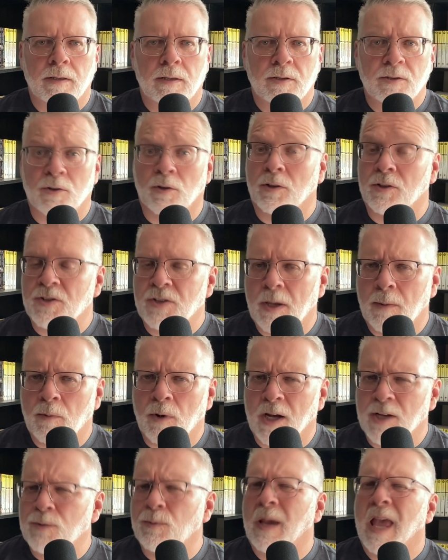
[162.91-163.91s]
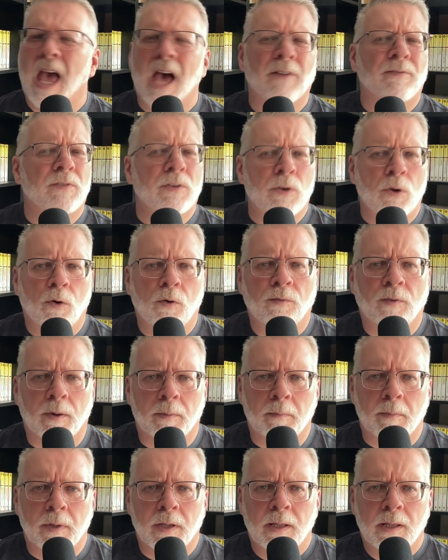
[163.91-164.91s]
So to summarize, we have
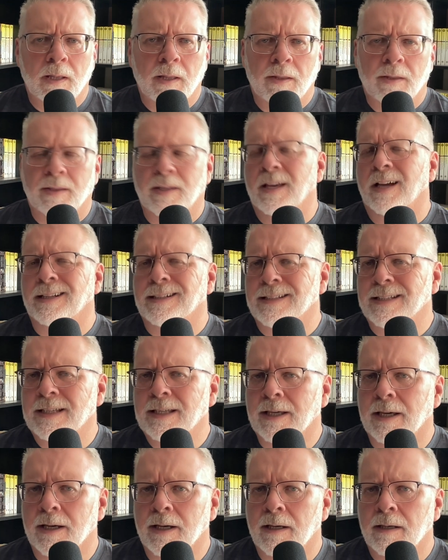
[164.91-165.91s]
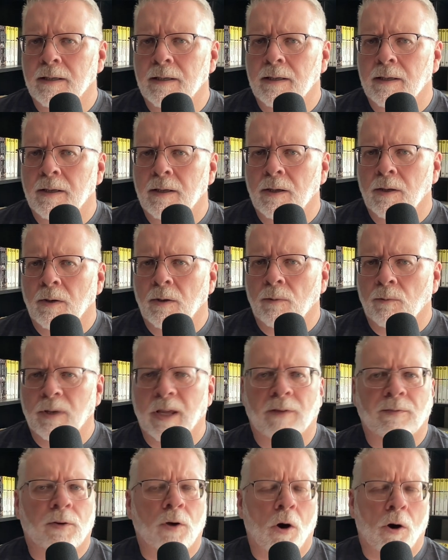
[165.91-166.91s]
novum, the idea, we
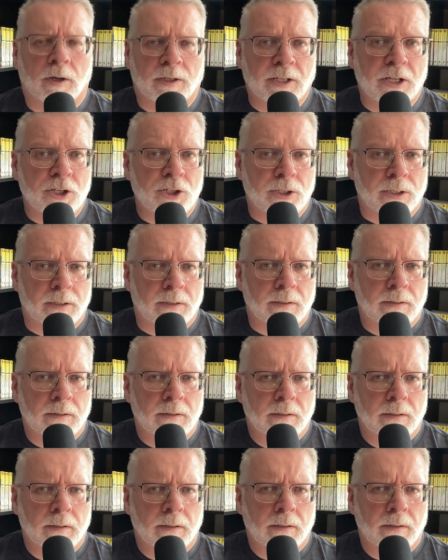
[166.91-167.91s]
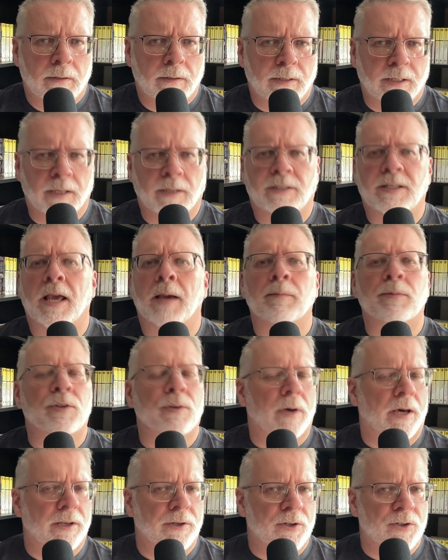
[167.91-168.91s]
have cognition, the attempt
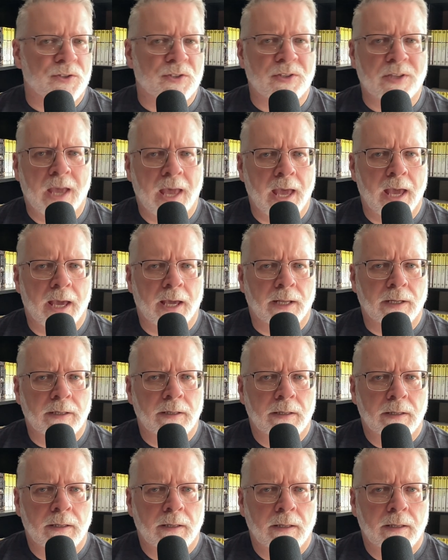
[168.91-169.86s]
to understand,